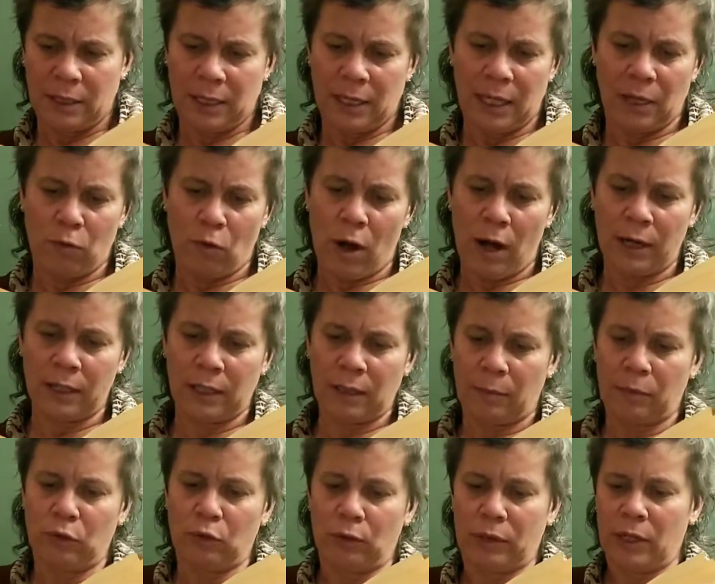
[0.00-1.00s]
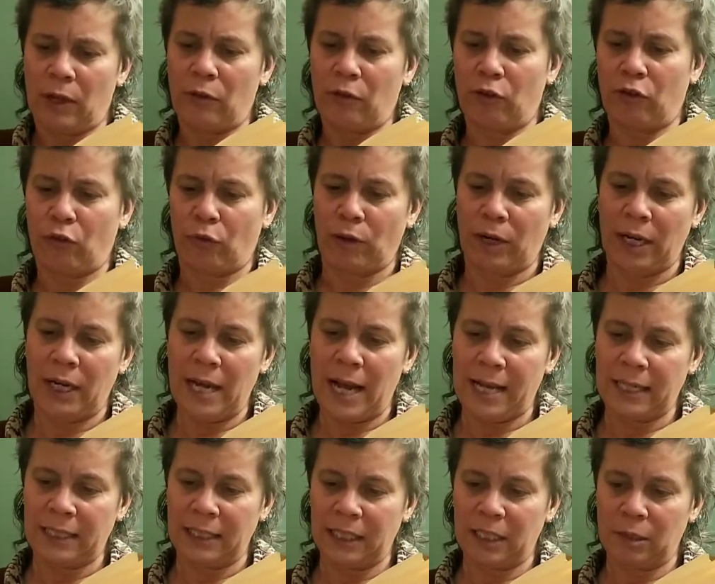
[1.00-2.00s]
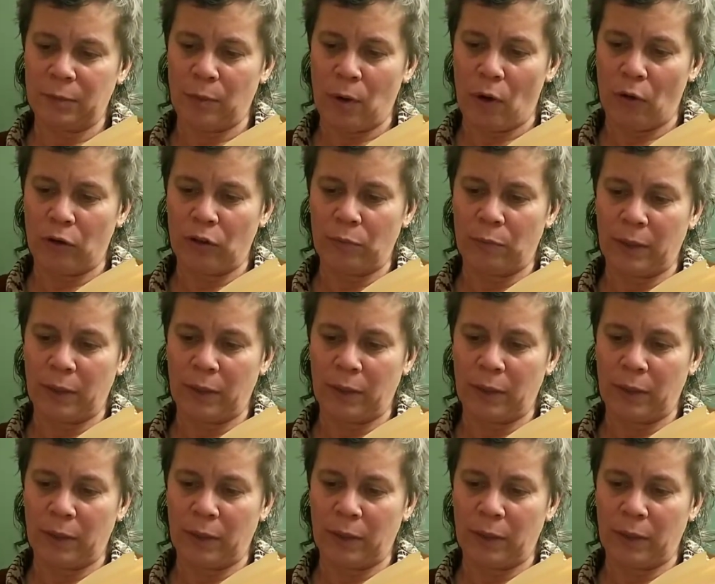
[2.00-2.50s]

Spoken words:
He walked up to another tree as he spoke,